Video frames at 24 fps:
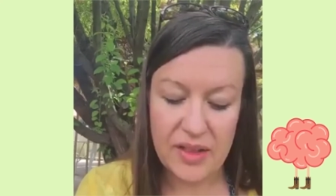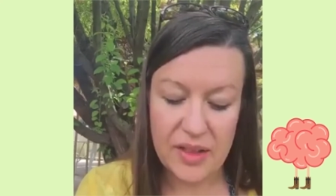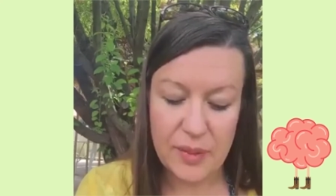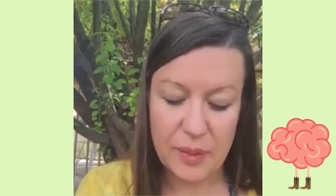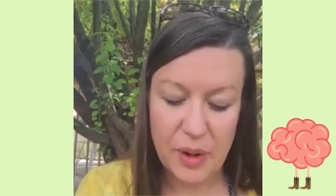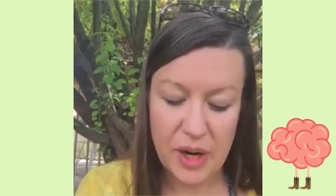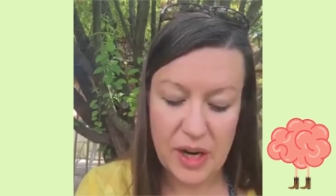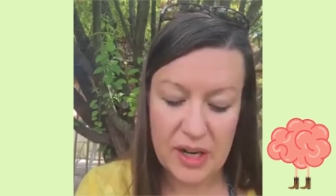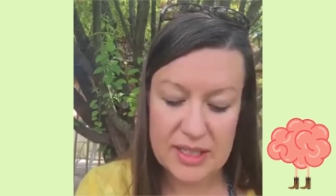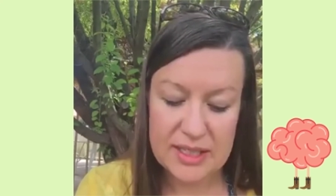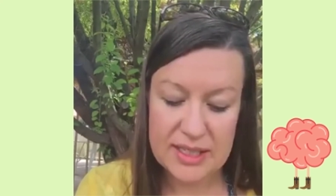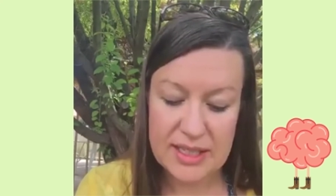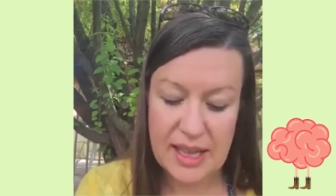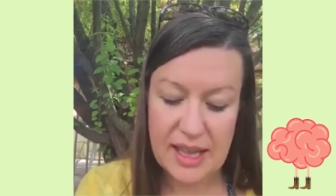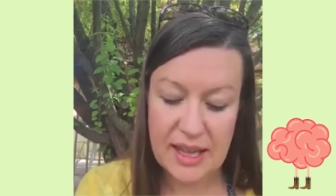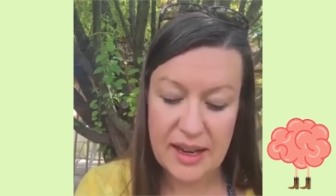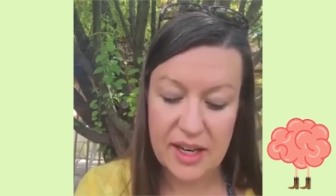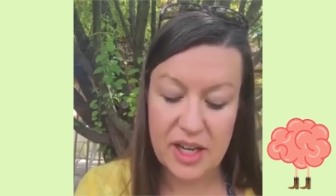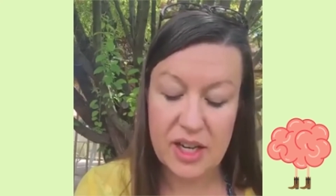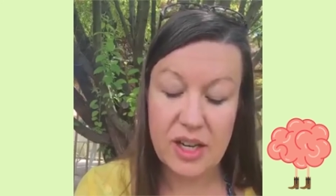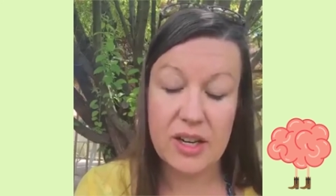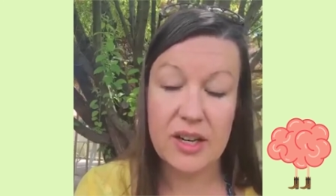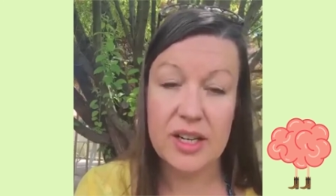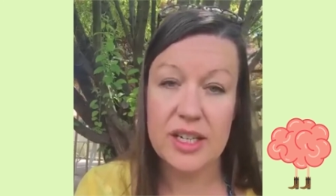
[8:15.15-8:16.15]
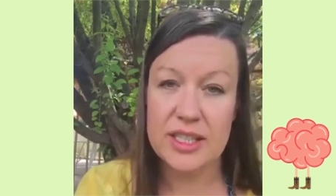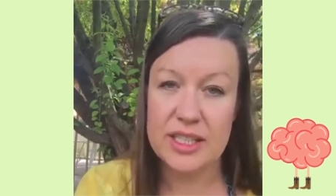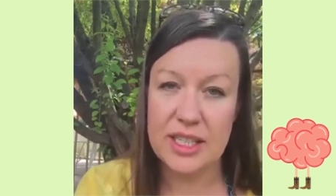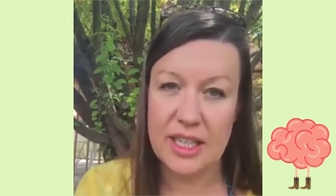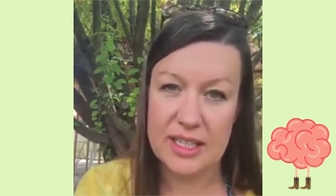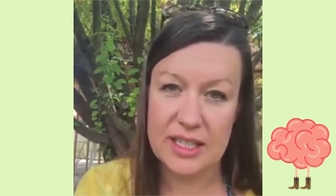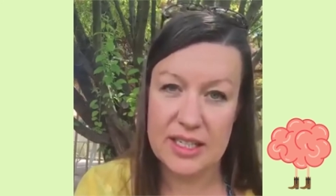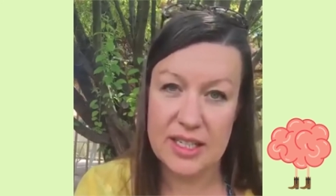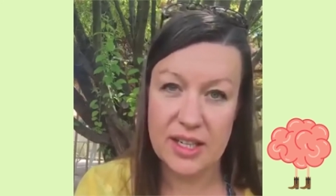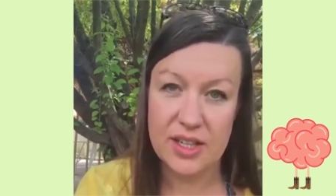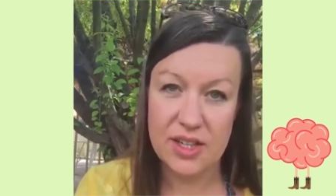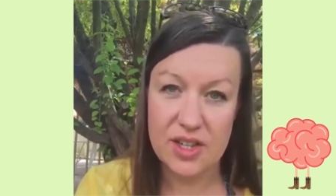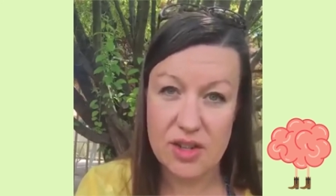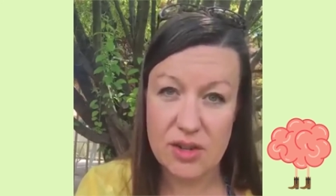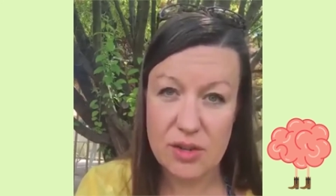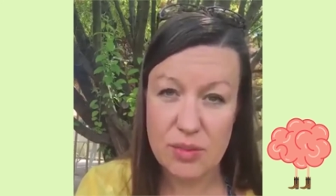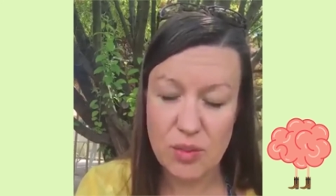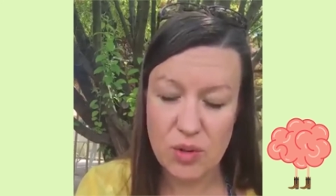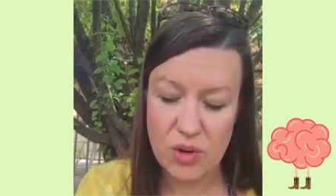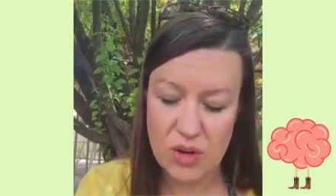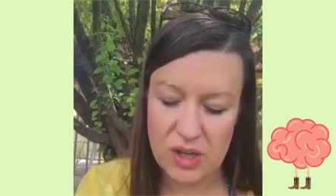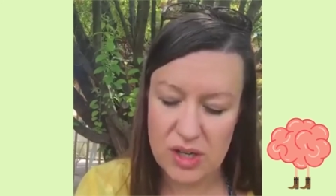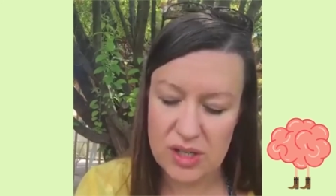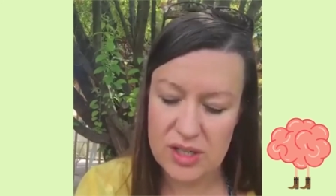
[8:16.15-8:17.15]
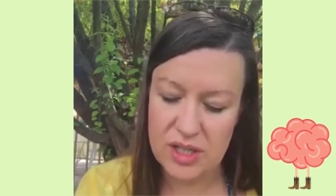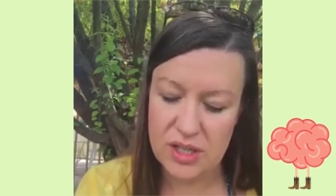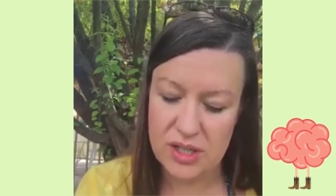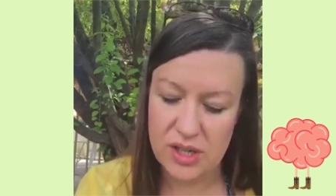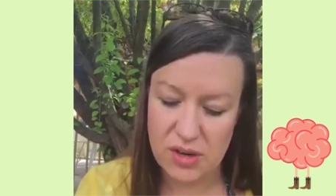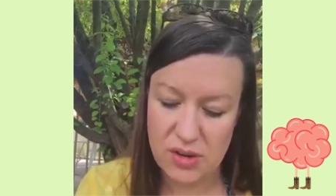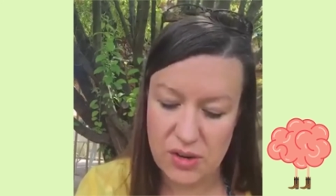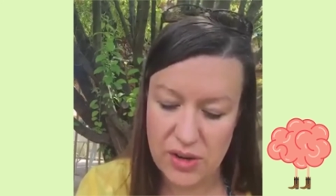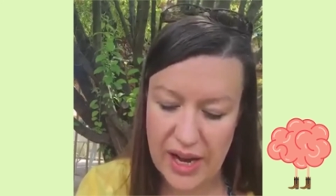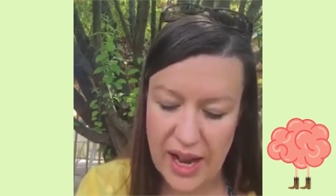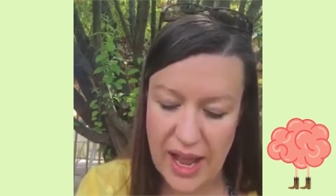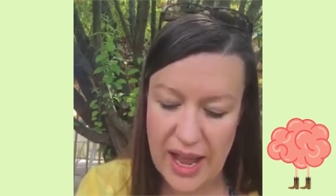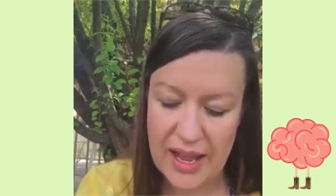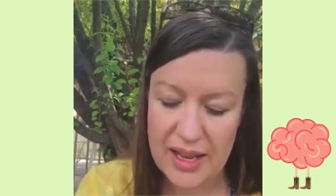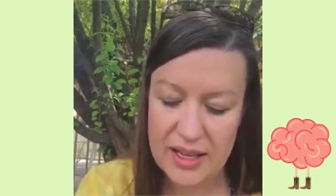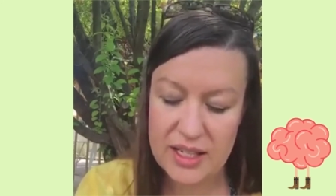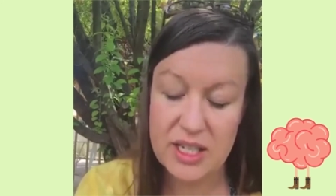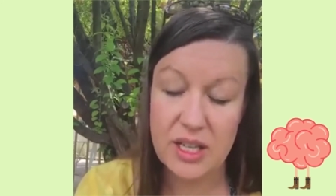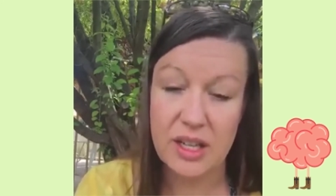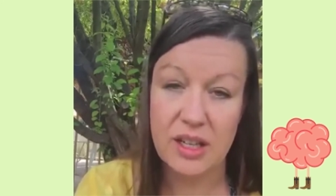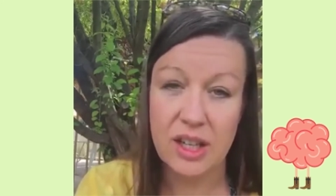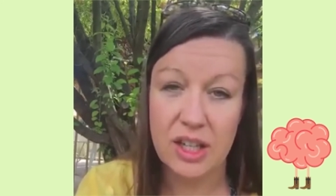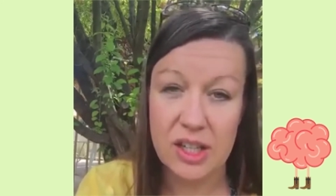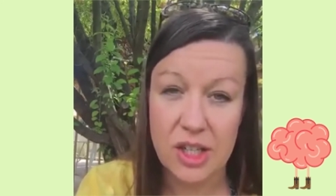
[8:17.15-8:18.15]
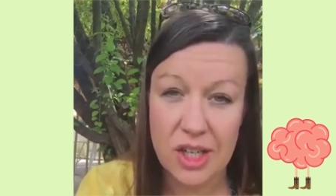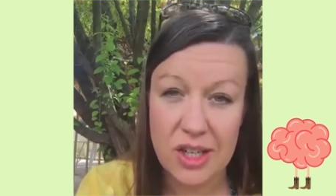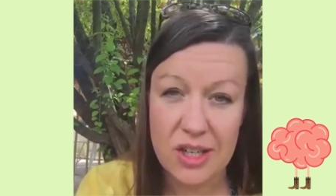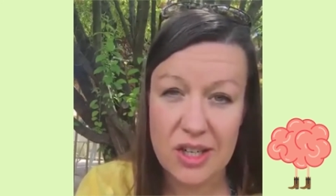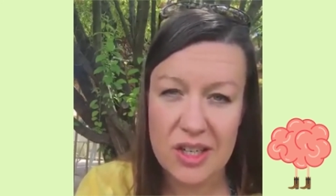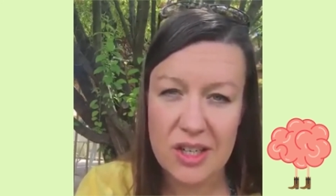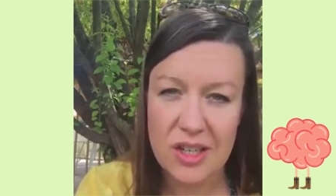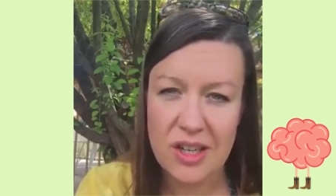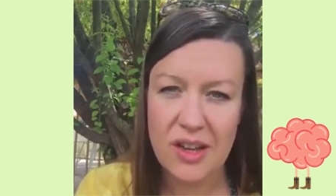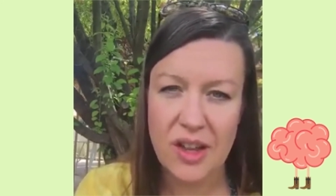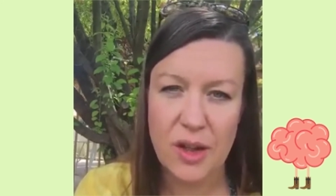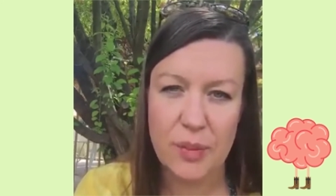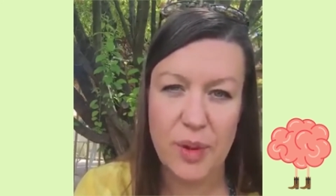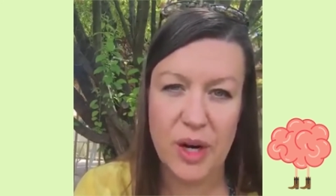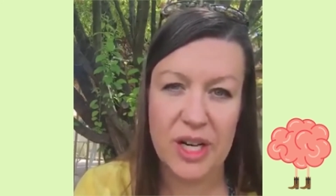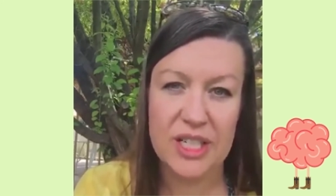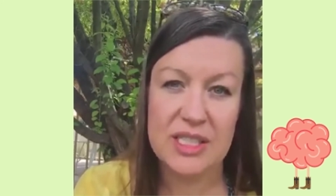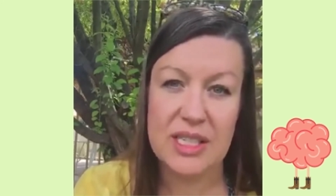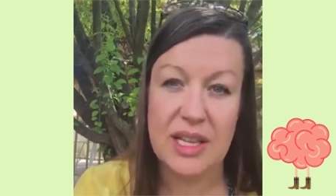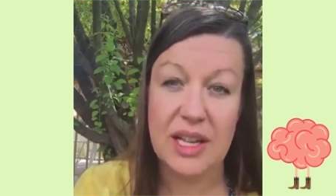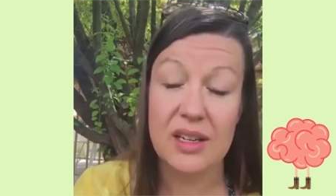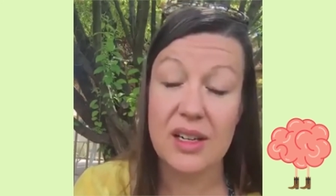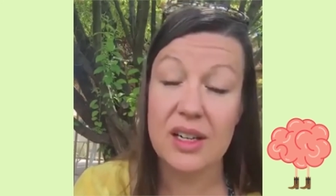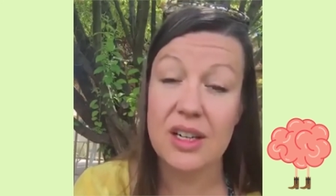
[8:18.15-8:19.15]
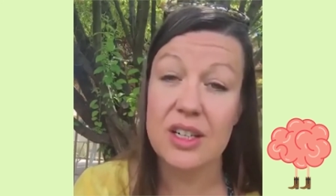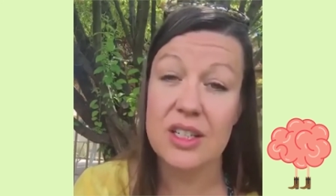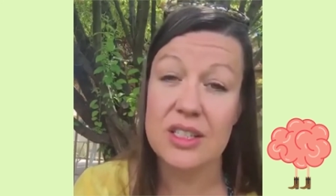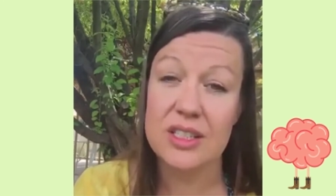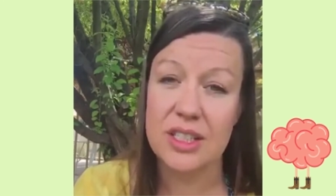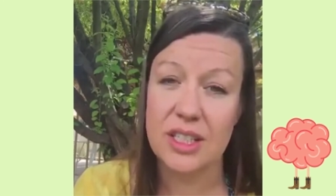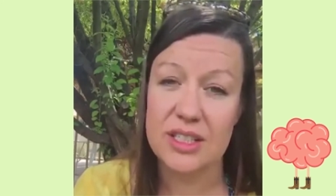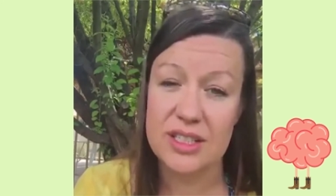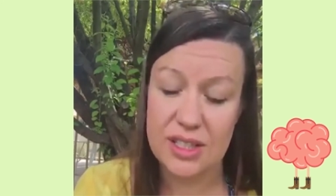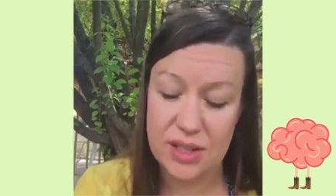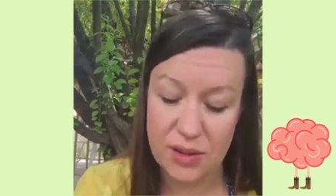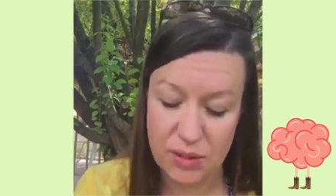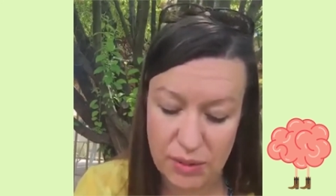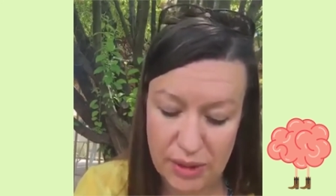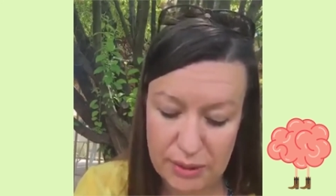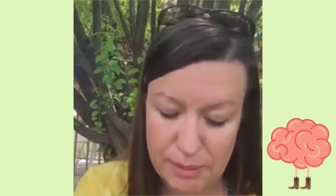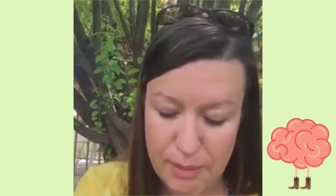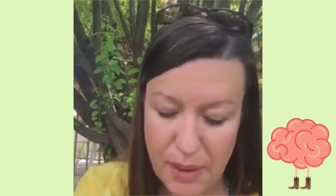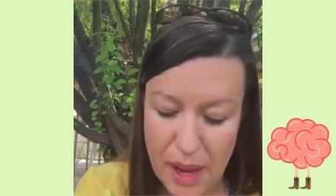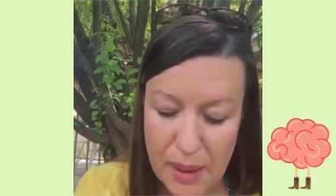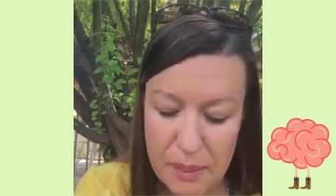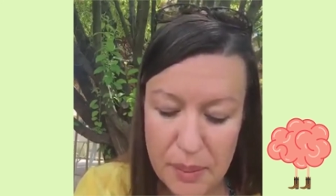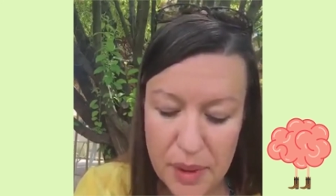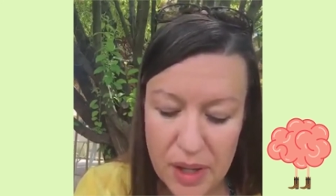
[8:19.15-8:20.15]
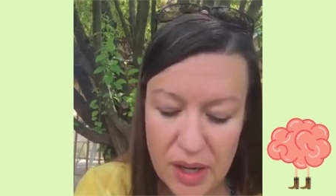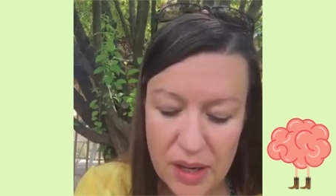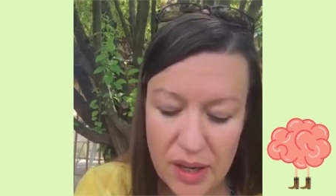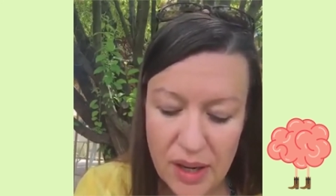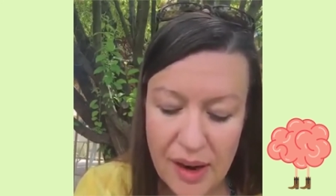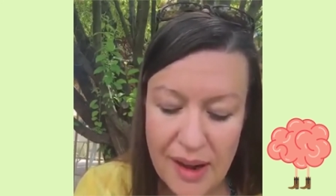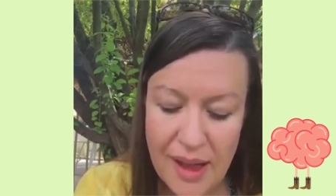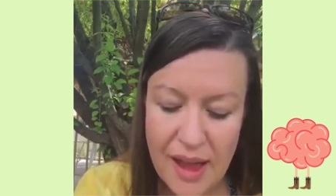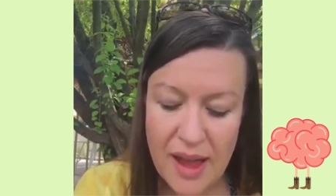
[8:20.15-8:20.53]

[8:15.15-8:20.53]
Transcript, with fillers: the parts that encourage us to do more, to create, to learn, the parts that encourage us to remember,